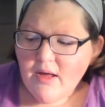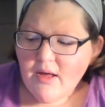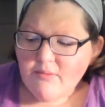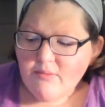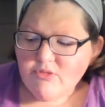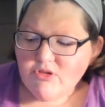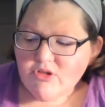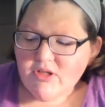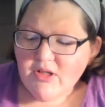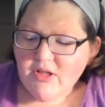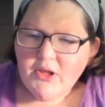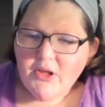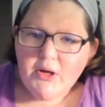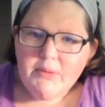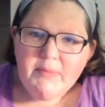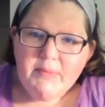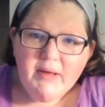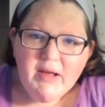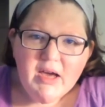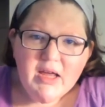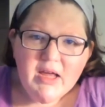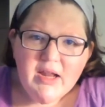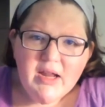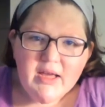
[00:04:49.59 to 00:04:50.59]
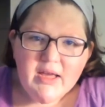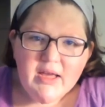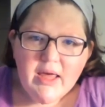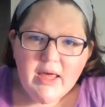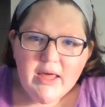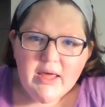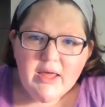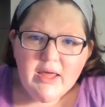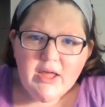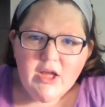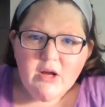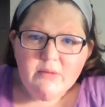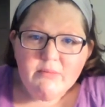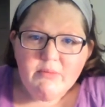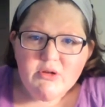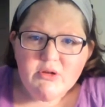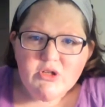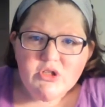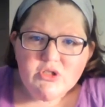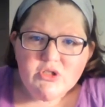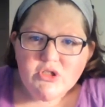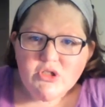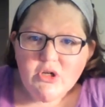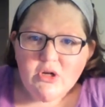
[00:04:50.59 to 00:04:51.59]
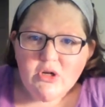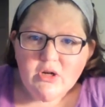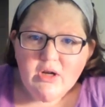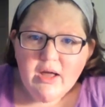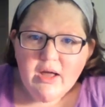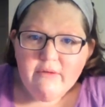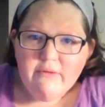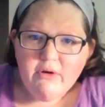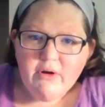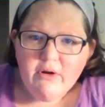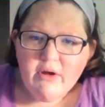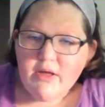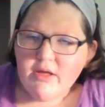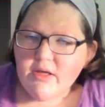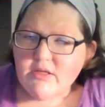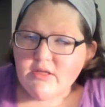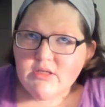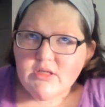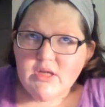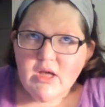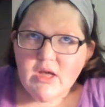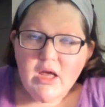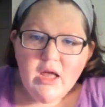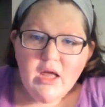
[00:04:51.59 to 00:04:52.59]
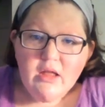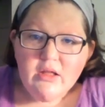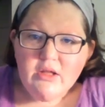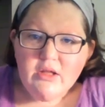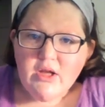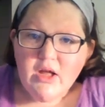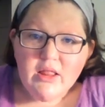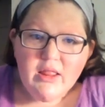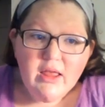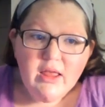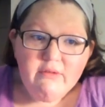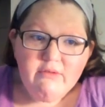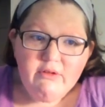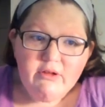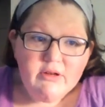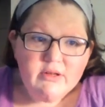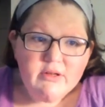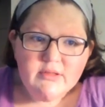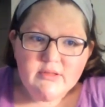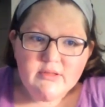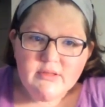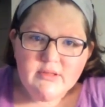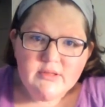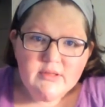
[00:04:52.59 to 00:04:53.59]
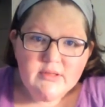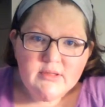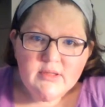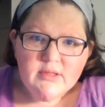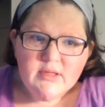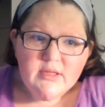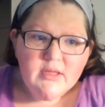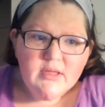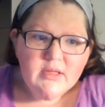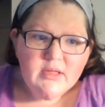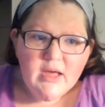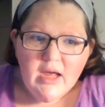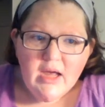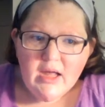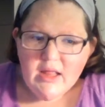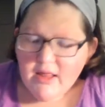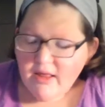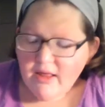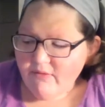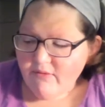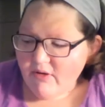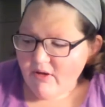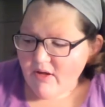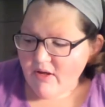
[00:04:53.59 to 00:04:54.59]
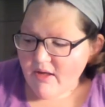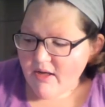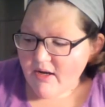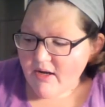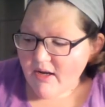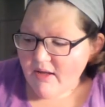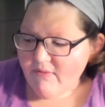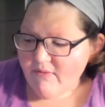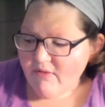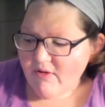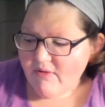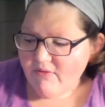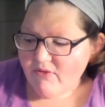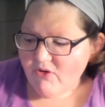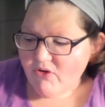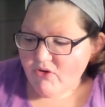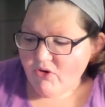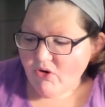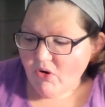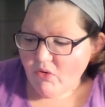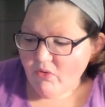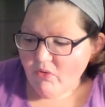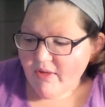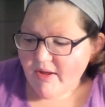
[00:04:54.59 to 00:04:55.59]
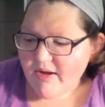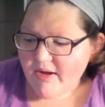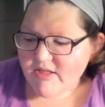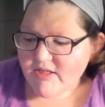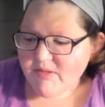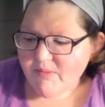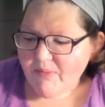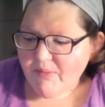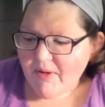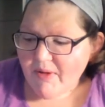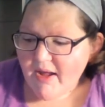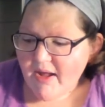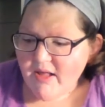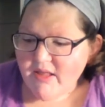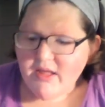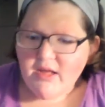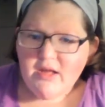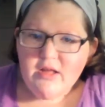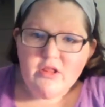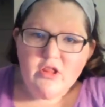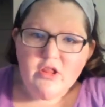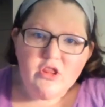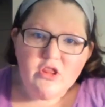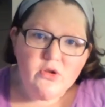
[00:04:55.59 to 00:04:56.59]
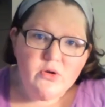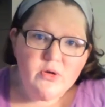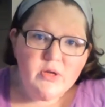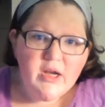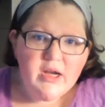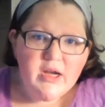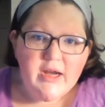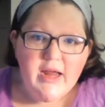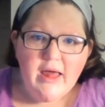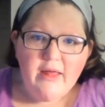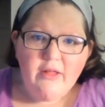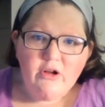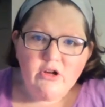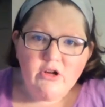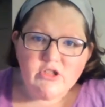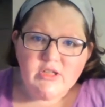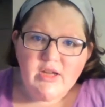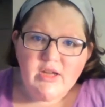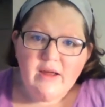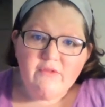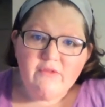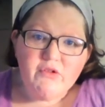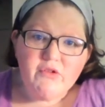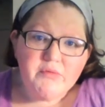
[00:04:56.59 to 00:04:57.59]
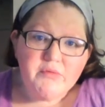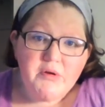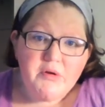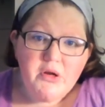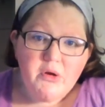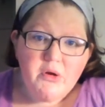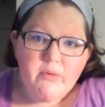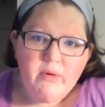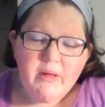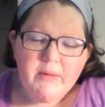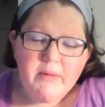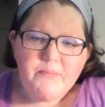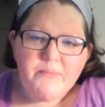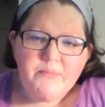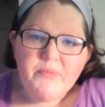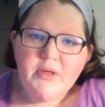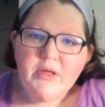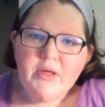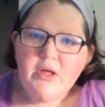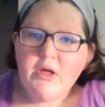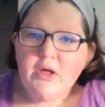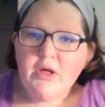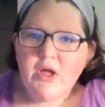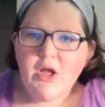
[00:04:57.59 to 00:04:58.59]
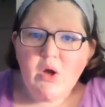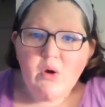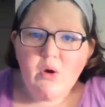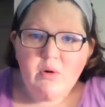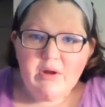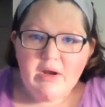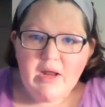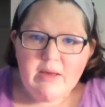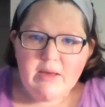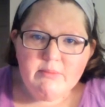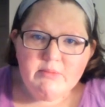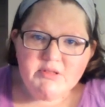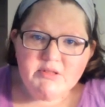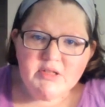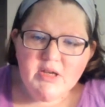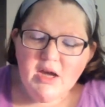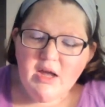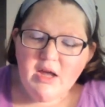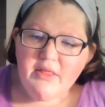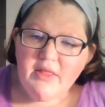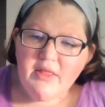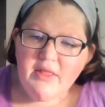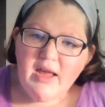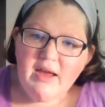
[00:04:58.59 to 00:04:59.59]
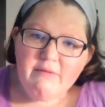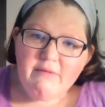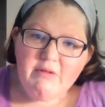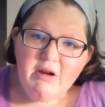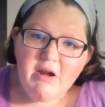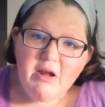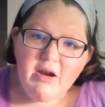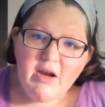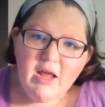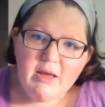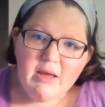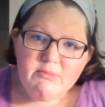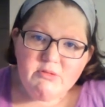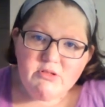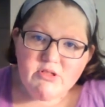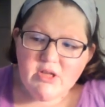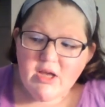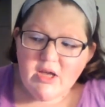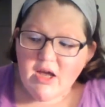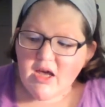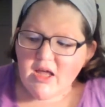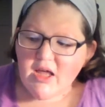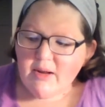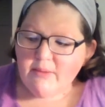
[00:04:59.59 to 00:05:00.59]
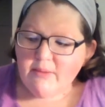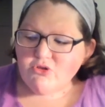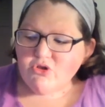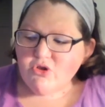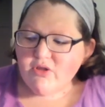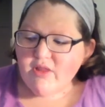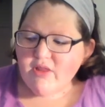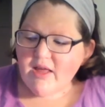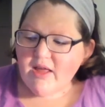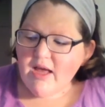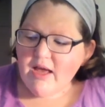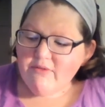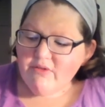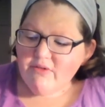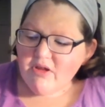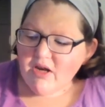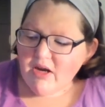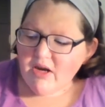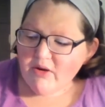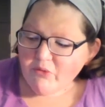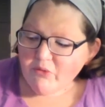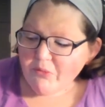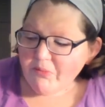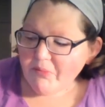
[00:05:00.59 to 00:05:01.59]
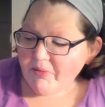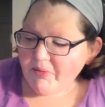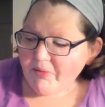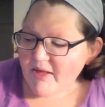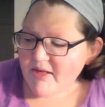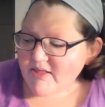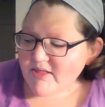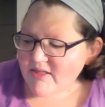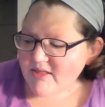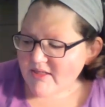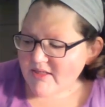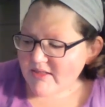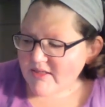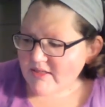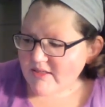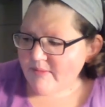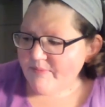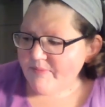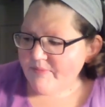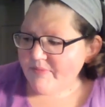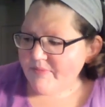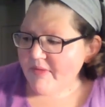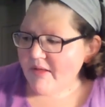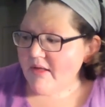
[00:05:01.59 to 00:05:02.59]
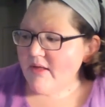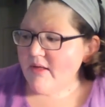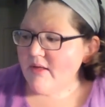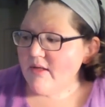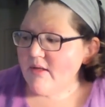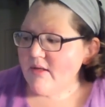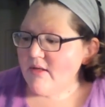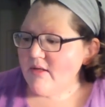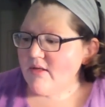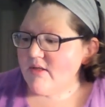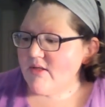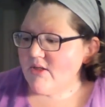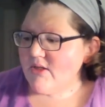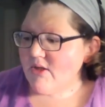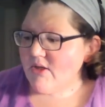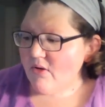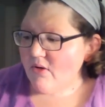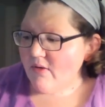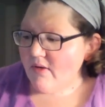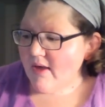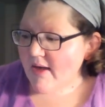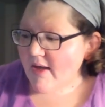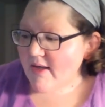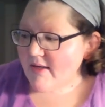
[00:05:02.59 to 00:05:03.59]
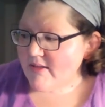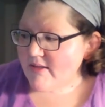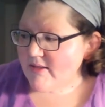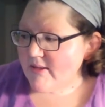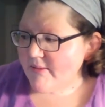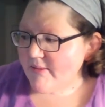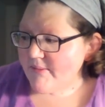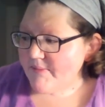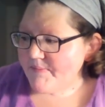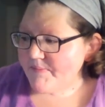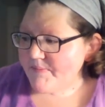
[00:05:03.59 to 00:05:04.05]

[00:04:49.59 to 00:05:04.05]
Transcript: Just a little bit kind of cakier, but Sheer Cover is, I love it. I love it. And even if you don't like to buy like the $30 and have to renew it, go on Amazon. They have it on Amazon. I'm sure they have it in different places. So yes.